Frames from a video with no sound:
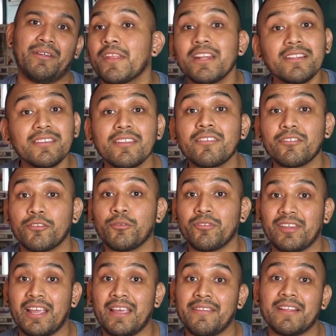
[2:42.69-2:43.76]
None of this is to
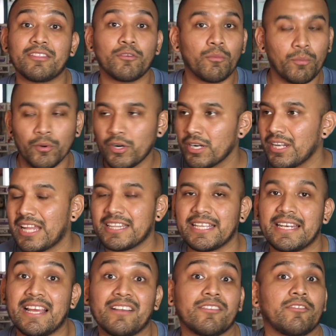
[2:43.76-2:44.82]
say that the word
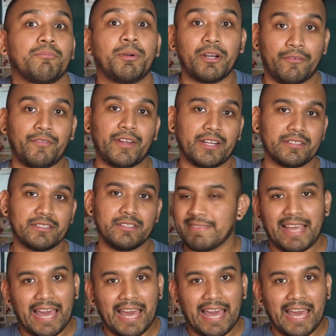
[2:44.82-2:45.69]
Latinx is perfect.